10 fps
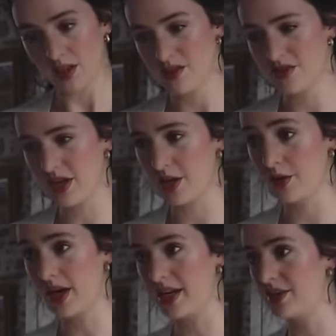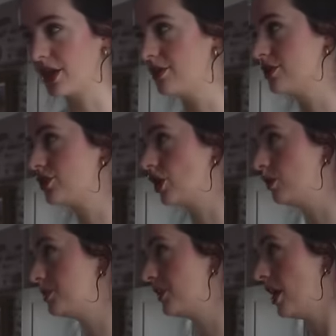So I need to go to the
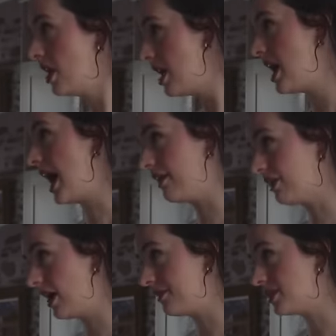shops. And if I don't have